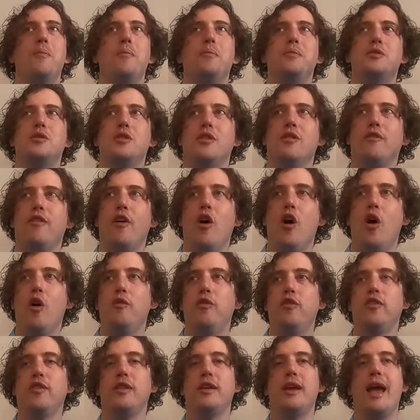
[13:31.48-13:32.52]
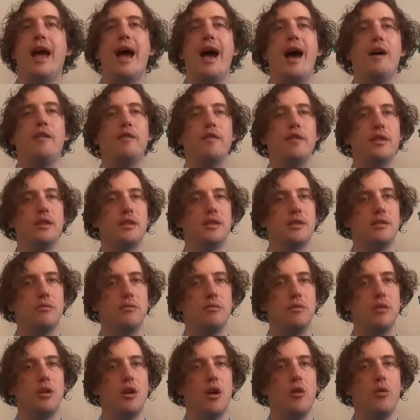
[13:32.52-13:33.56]
sort of hopefully have this,
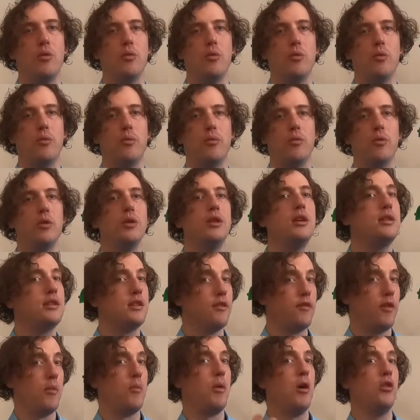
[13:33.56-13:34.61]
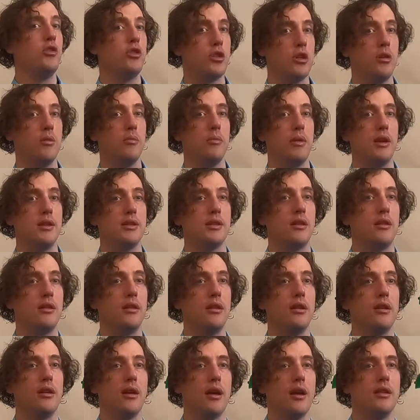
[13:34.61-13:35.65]
release of emotion,
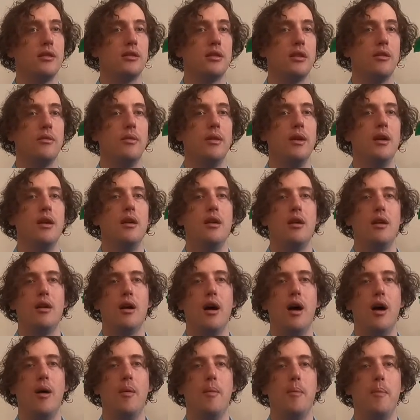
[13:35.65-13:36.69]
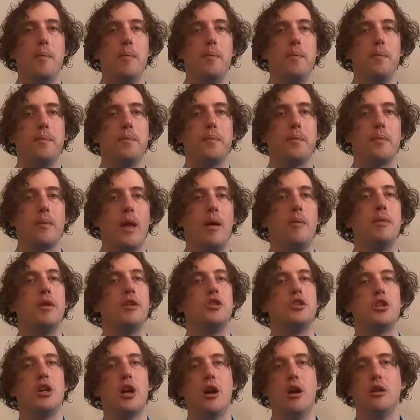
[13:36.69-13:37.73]
basically. And so I'm going to
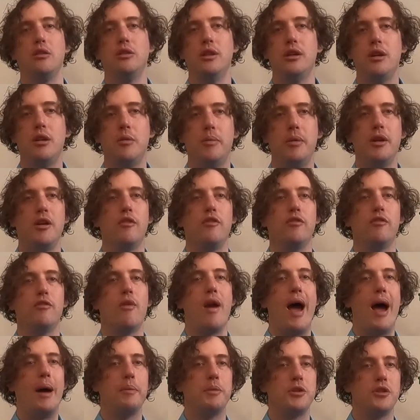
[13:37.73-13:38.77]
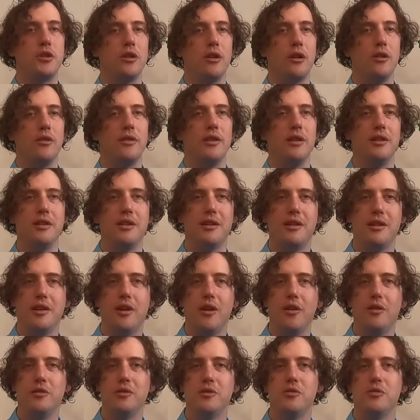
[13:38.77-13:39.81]
share a little bit of Rapture that
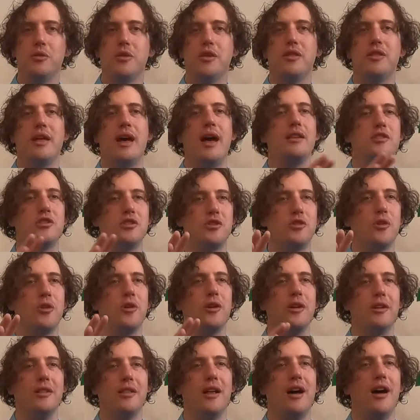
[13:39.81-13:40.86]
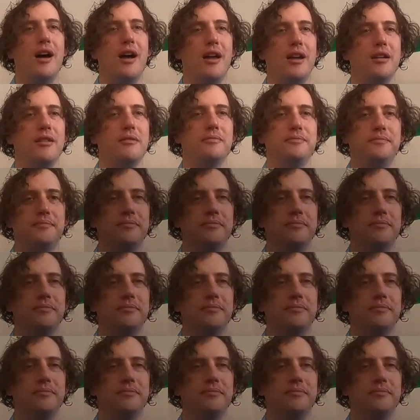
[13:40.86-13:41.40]
goes with that storyline.